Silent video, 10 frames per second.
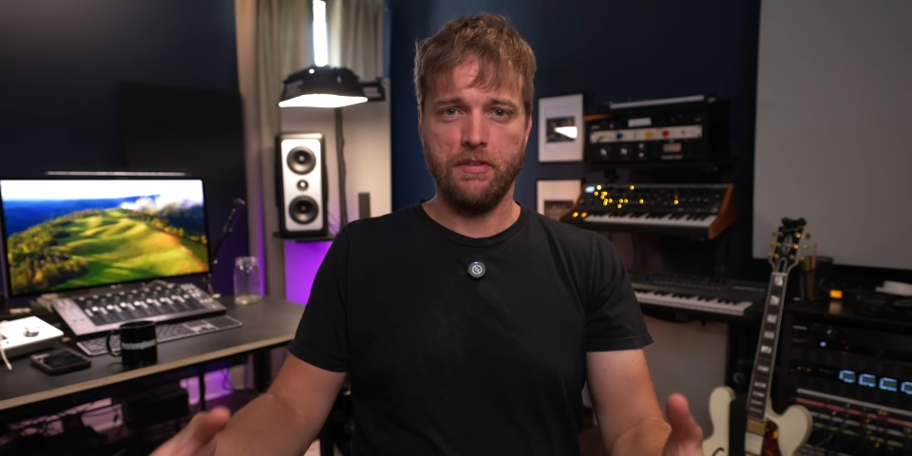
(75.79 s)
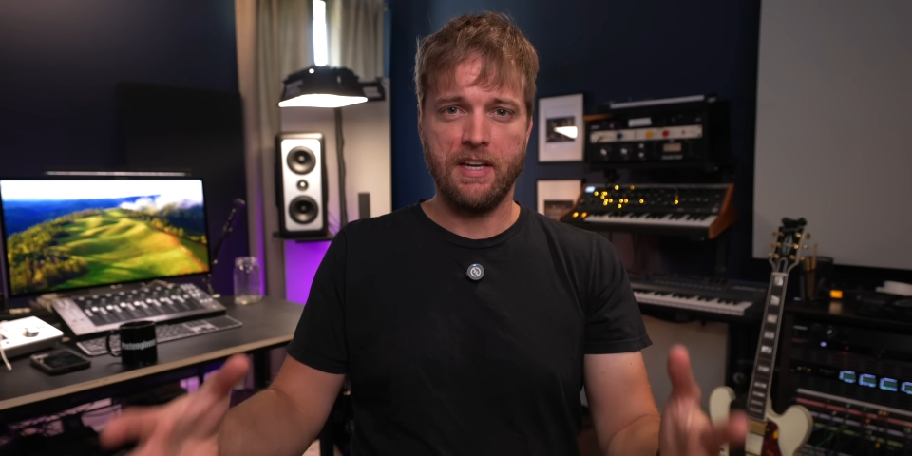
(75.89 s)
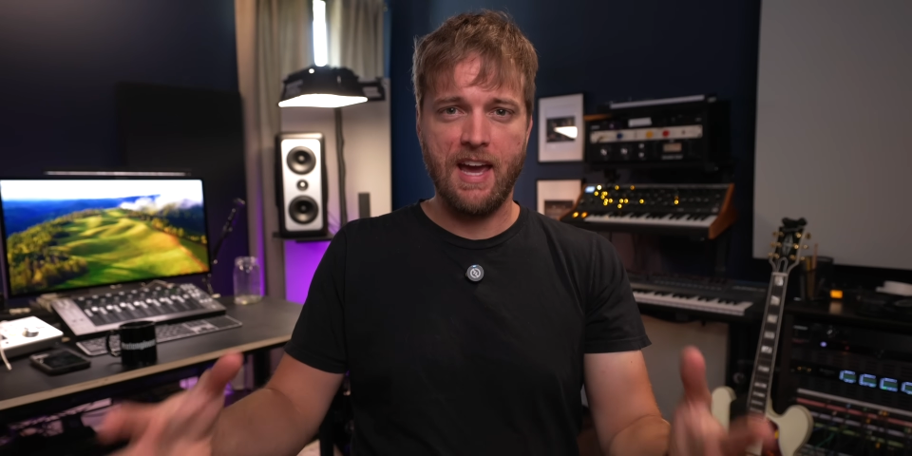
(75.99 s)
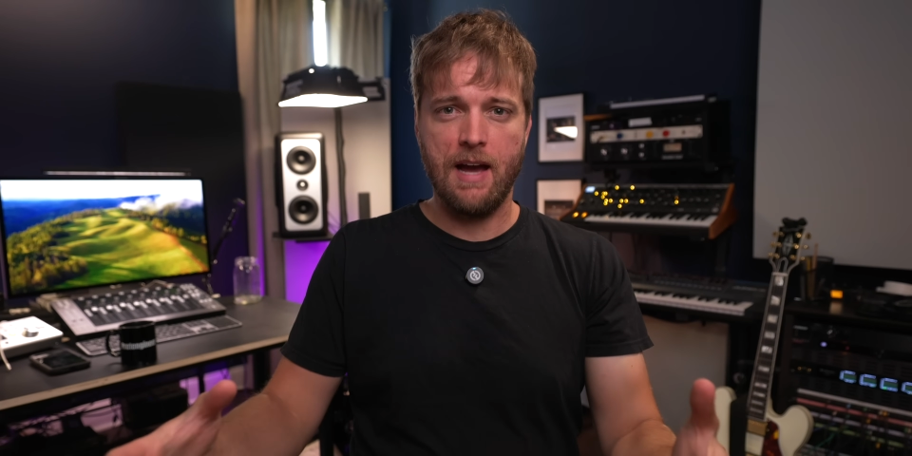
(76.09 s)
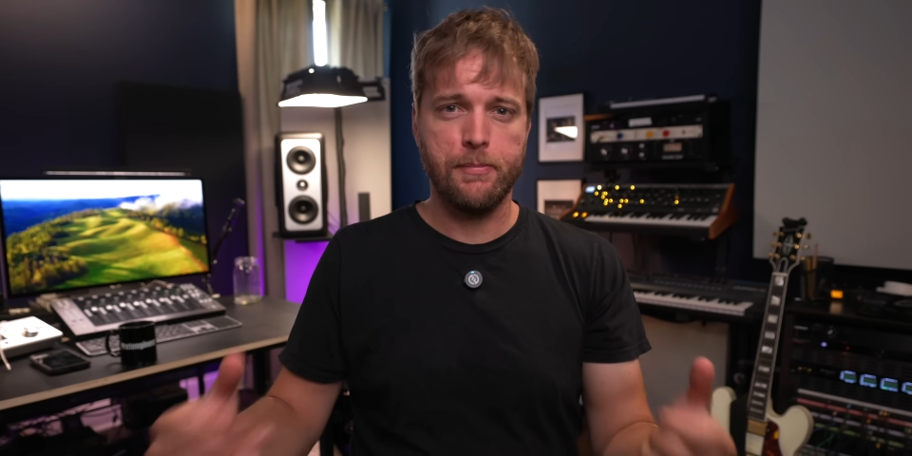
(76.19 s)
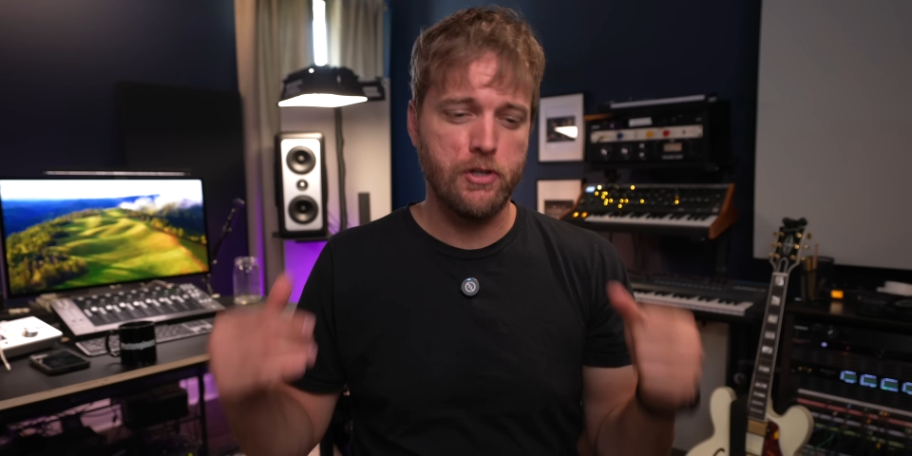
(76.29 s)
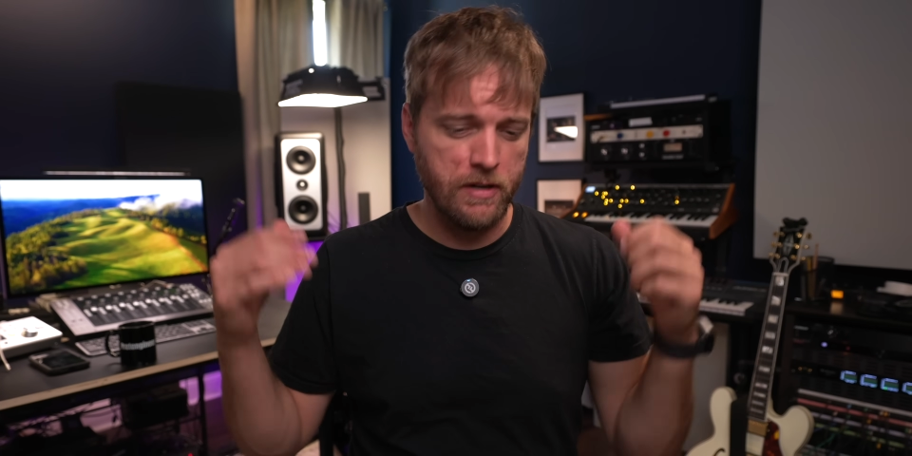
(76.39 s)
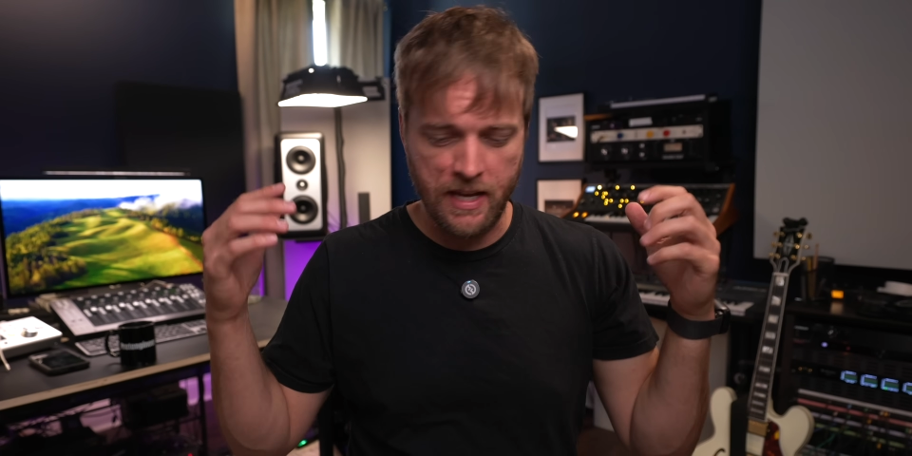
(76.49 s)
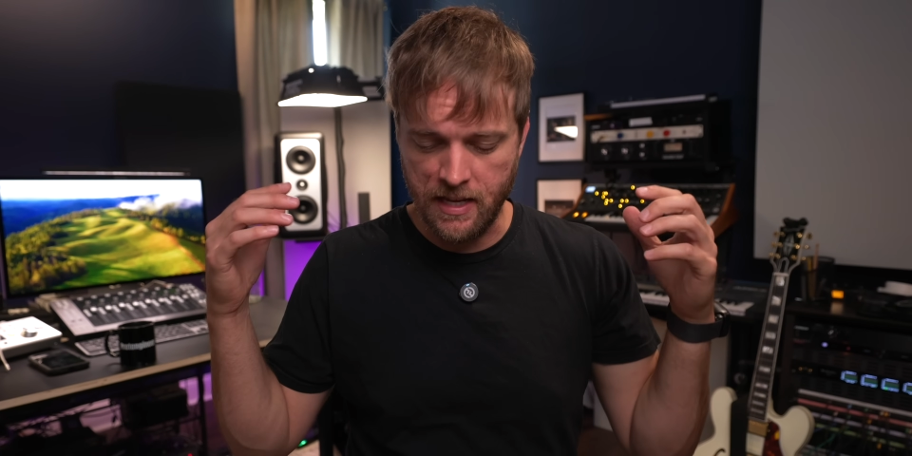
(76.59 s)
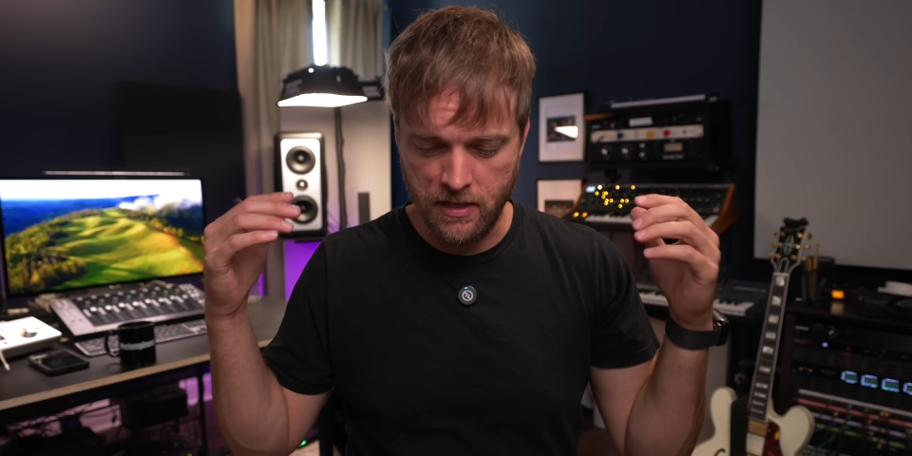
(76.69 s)
The capture
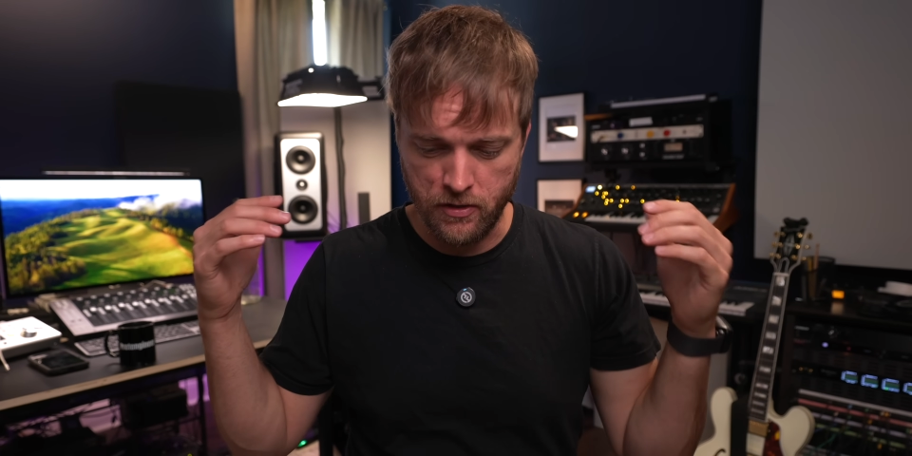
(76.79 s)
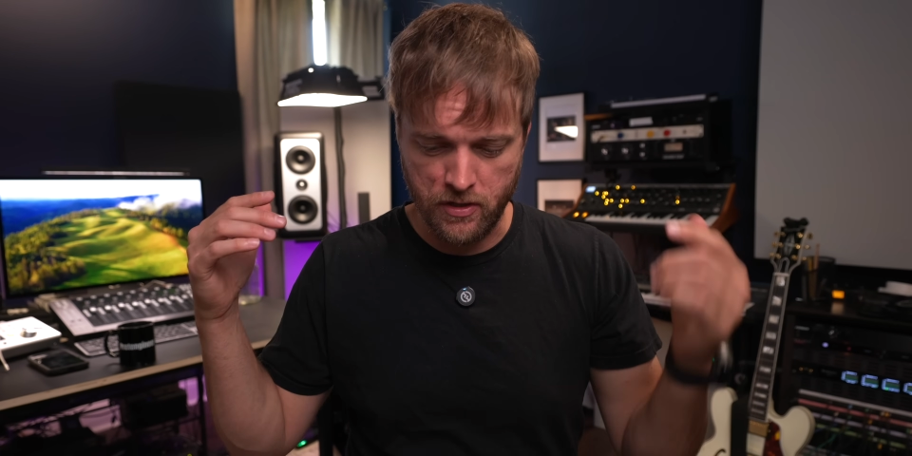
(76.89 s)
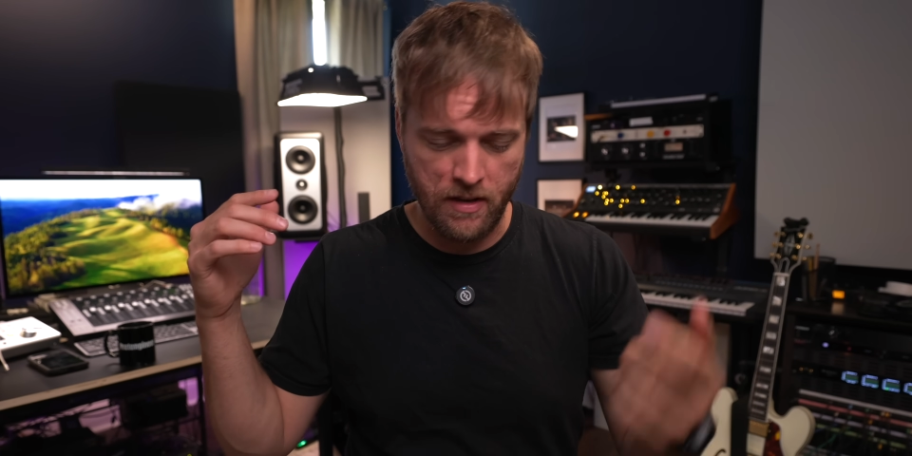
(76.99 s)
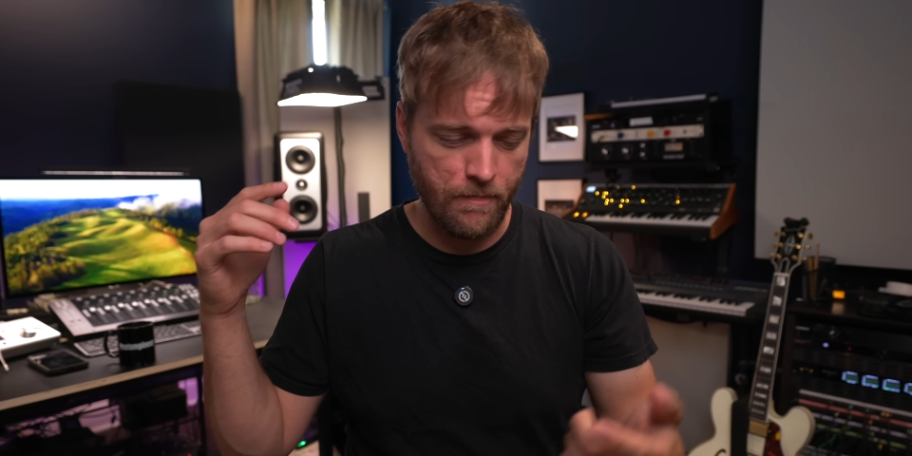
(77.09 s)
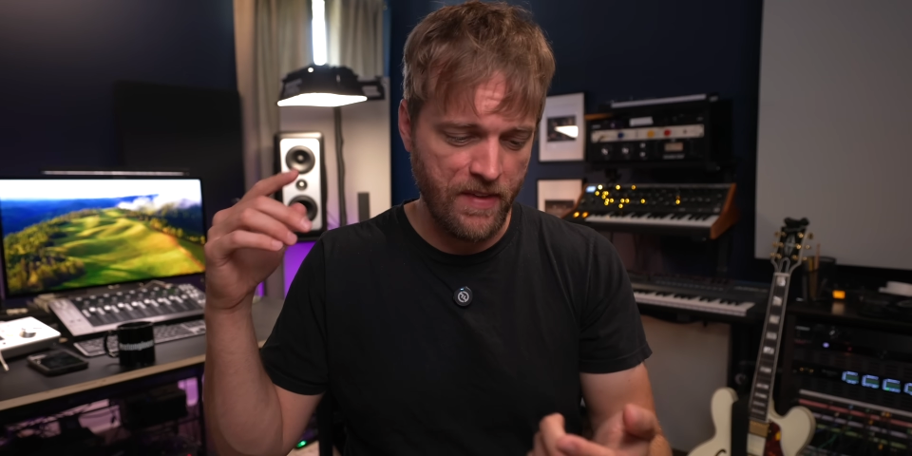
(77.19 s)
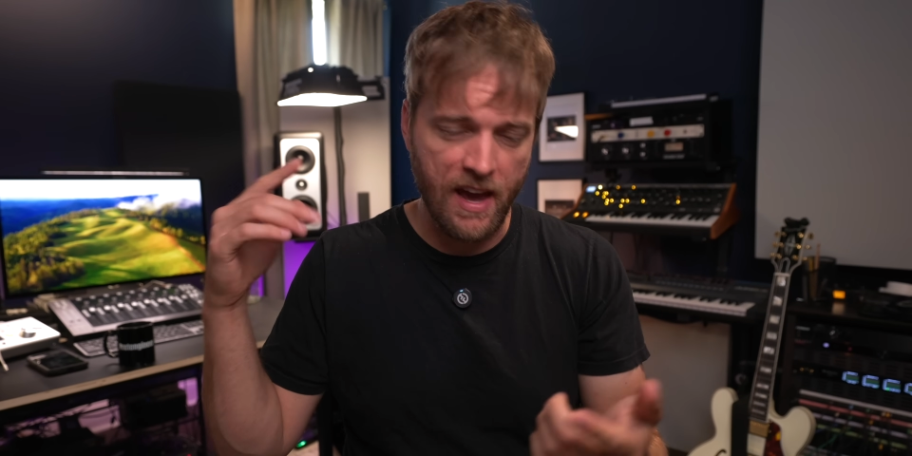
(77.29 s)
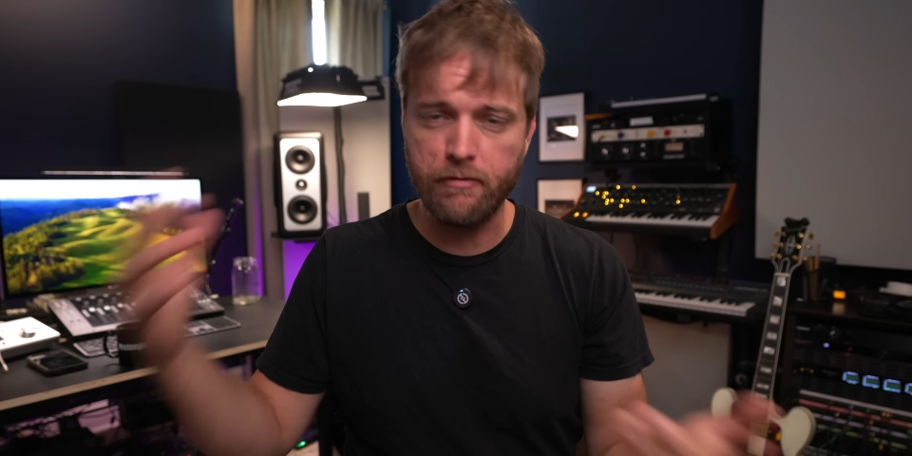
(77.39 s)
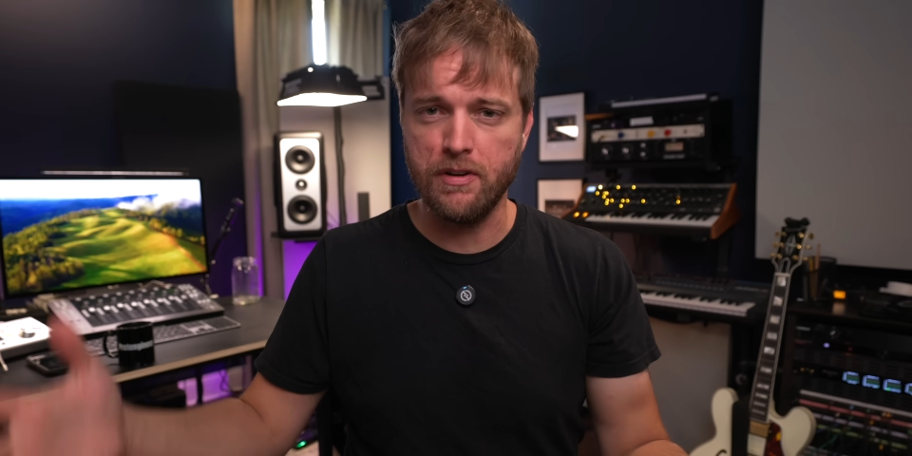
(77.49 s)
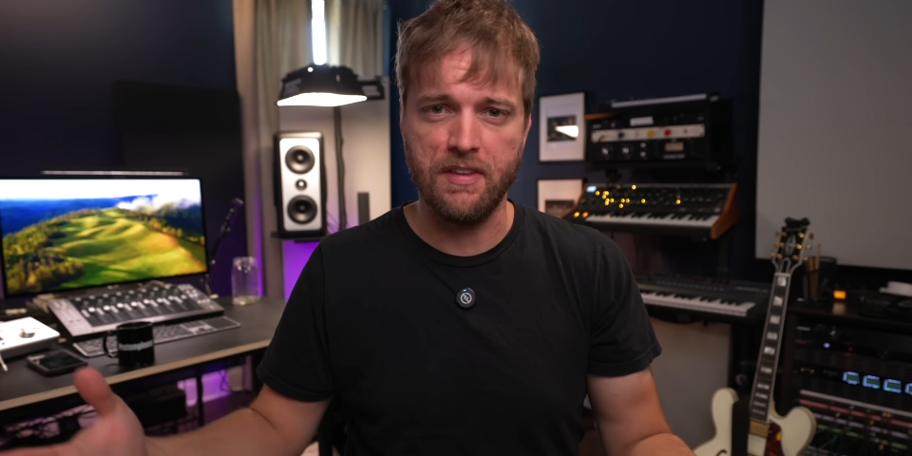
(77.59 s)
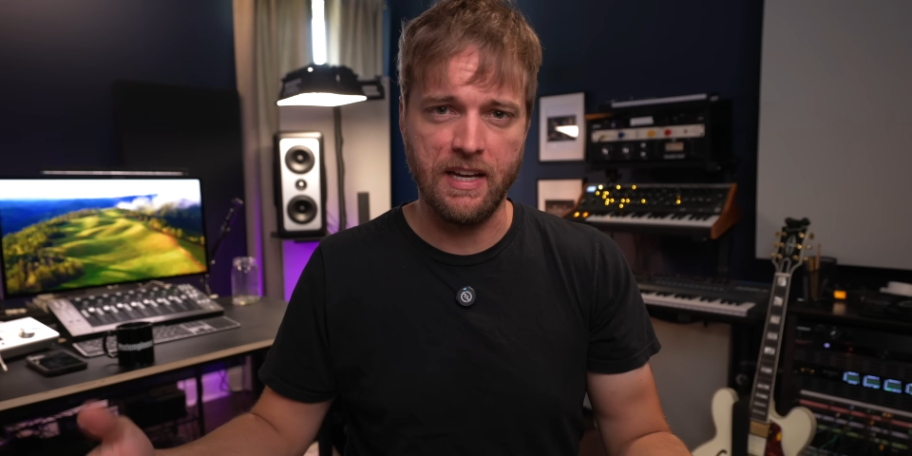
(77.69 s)
is
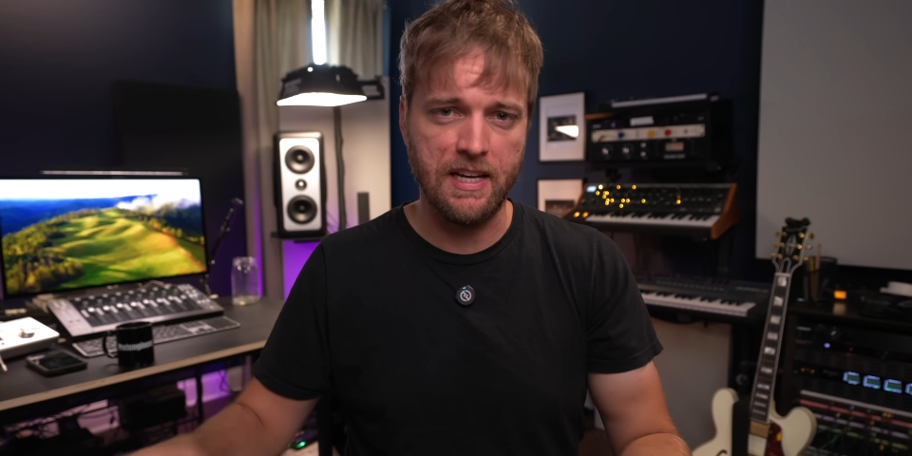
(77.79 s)
everything.